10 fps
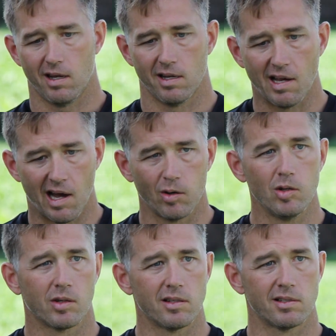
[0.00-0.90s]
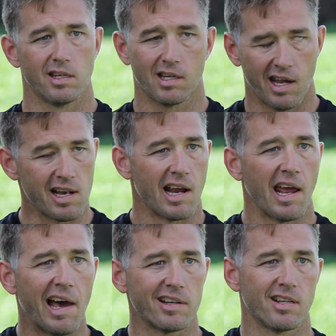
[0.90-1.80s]
and now you can see, can I
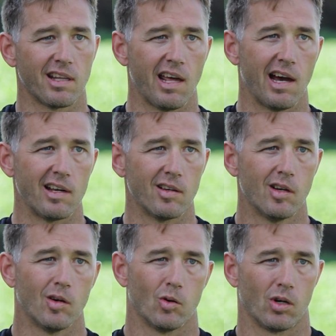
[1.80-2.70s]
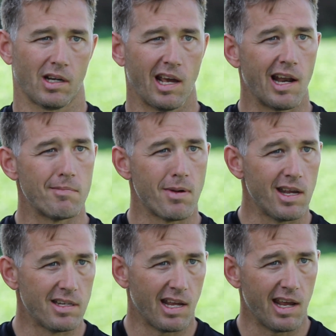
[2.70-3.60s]
add to that or can I
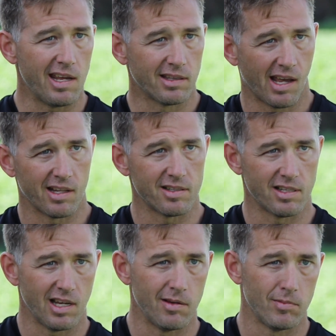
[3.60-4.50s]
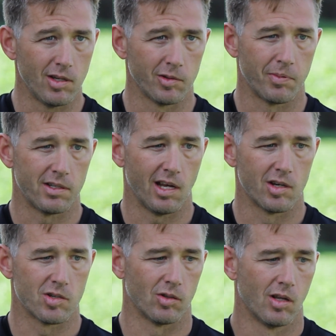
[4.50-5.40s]
maintain that same yield
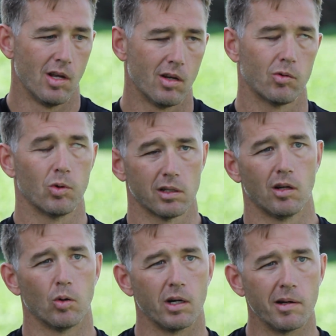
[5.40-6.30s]
potential with lower